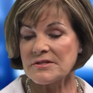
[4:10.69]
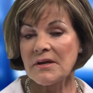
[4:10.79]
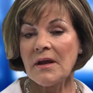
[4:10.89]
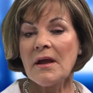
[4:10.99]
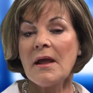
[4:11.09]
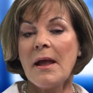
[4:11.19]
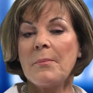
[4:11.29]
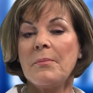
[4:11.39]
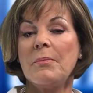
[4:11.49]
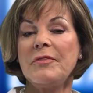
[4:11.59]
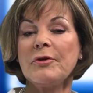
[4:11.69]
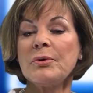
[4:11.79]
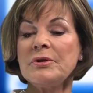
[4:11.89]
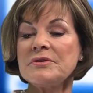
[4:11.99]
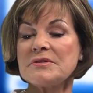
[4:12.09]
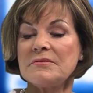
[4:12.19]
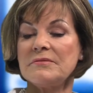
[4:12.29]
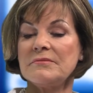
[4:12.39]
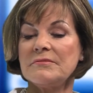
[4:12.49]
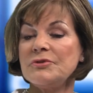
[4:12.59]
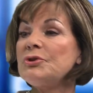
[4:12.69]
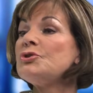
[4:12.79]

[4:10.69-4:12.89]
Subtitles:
Mm-hmm. But they're going to you